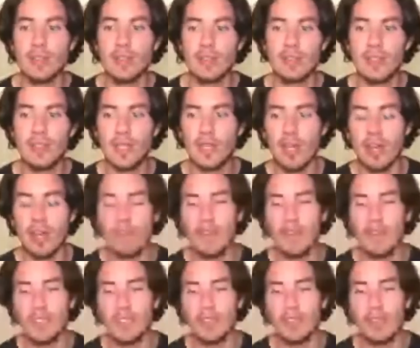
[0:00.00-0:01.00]
The
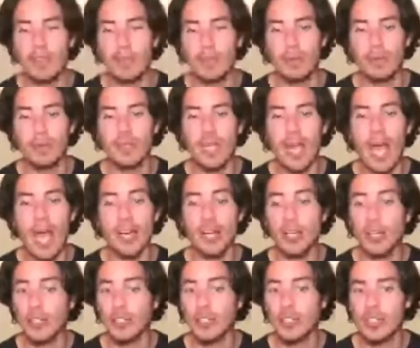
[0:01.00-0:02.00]
conflict through the
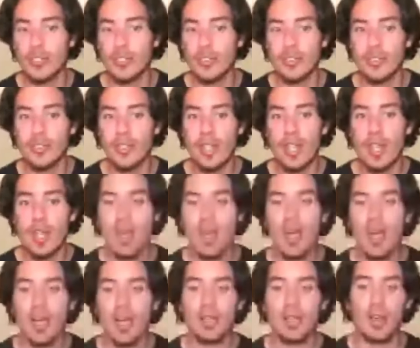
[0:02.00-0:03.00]
unconscious
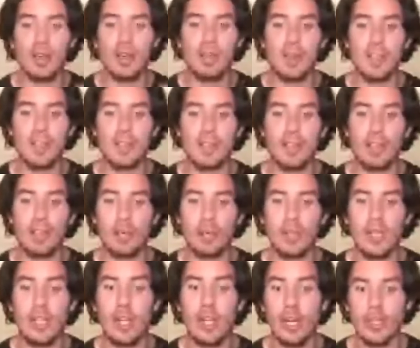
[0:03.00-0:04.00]
and the conflict
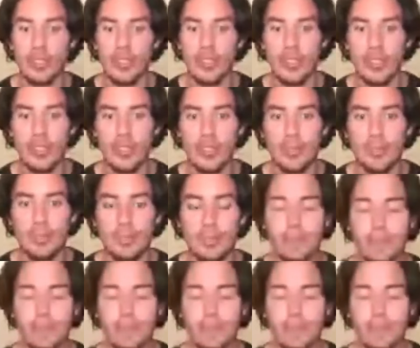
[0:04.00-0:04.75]
through the conscious.